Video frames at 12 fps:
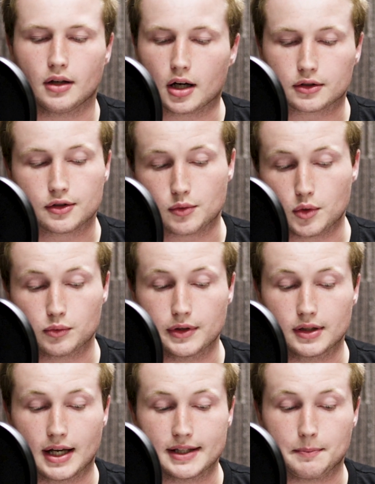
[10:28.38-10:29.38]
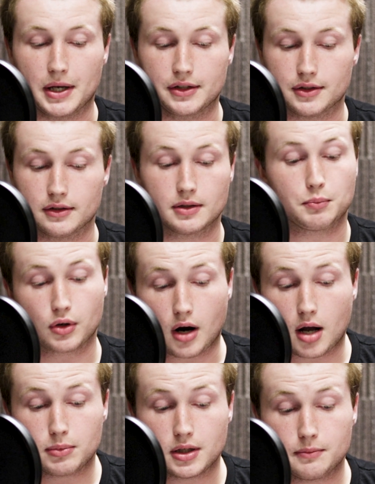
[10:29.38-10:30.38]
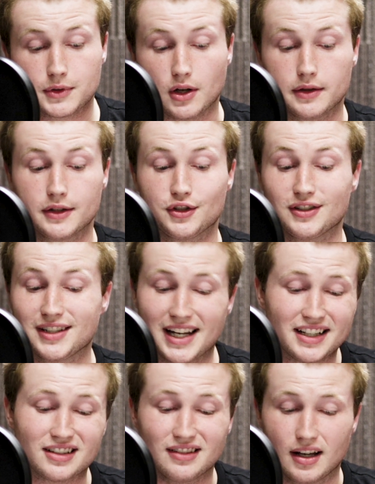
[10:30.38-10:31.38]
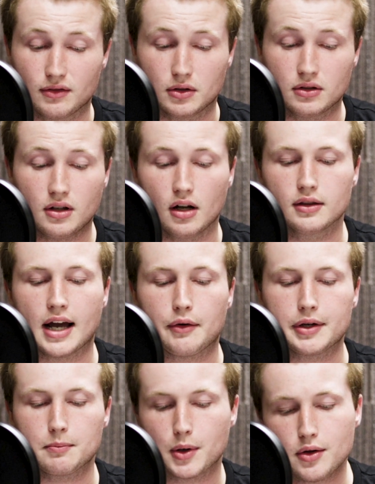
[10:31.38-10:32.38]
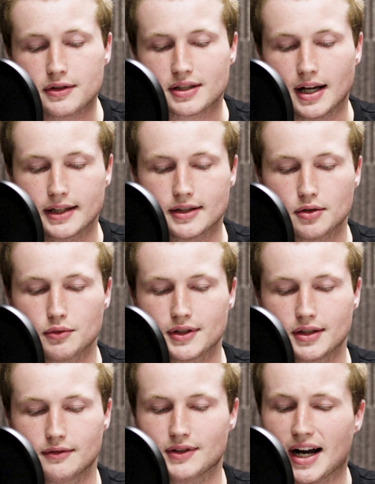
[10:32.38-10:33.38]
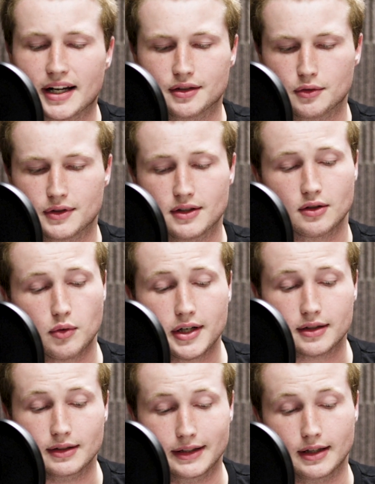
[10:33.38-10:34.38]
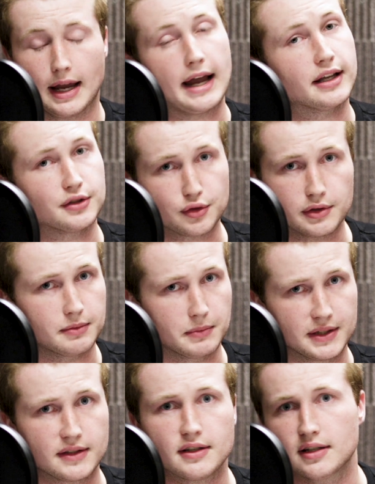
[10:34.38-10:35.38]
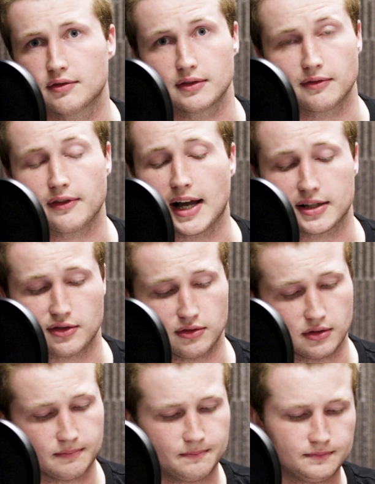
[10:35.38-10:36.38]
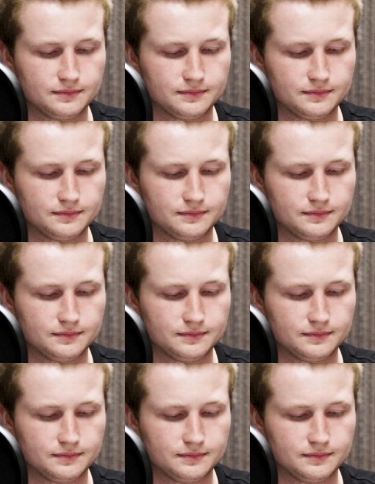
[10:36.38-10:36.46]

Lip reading: Doctors will realize patients' problems on the genetic level, allowing both sides to receive diagnosis quickly and treatments even faster.